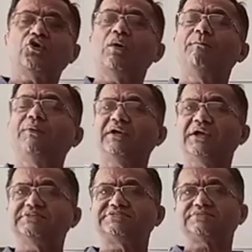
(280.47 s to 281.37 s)

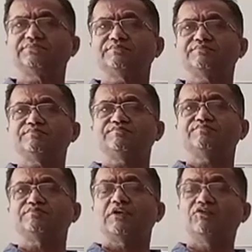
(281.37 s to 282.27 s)
components,
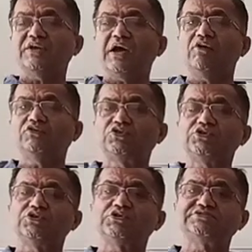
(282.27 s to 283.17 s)
we have to
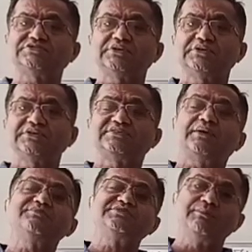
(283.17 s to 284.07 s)
use
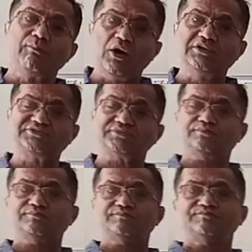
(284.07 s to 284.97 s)
some
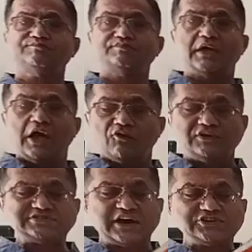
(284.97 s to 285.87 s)
symbols
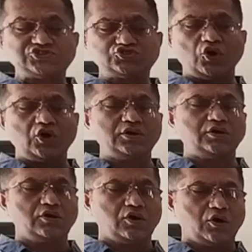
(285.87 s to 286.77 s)
which are
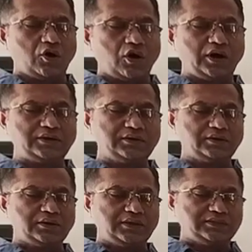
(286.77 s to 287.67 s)
shown
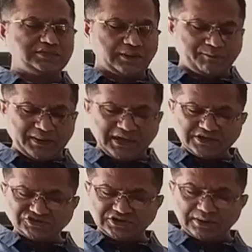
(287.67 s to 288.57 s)
on the
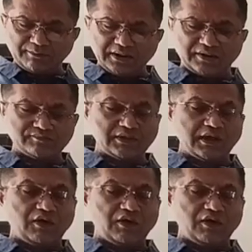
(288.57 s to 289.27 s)
page number